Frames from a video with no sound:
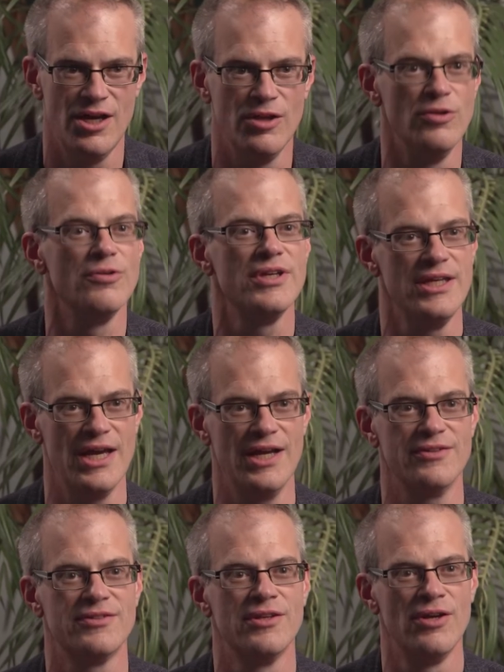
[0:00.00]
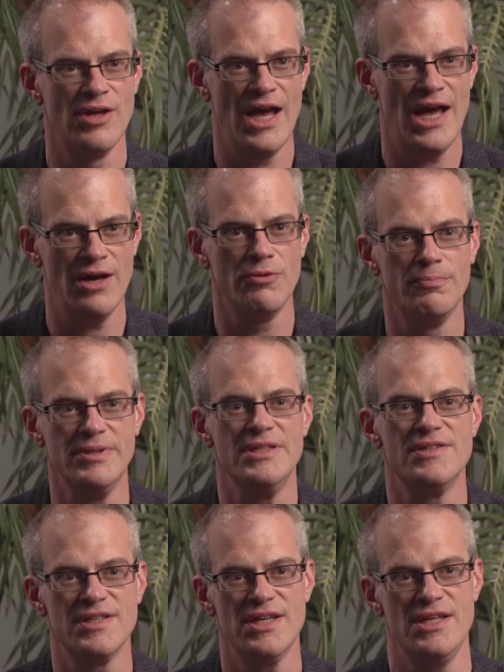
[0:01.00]
looking at how
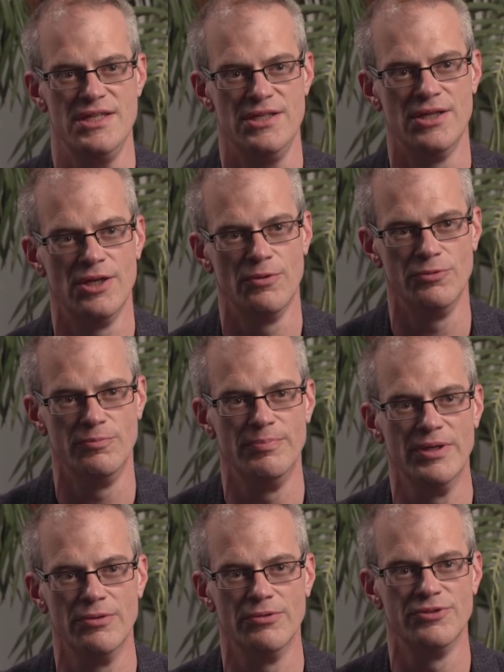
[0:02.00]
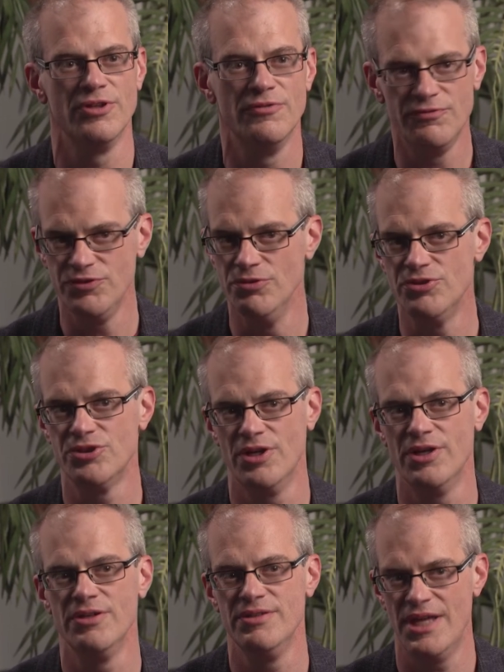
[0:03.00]
BT would build a
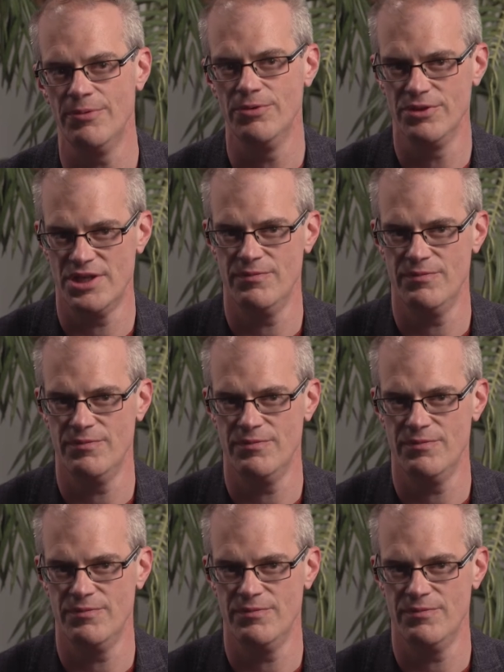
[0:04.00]
future network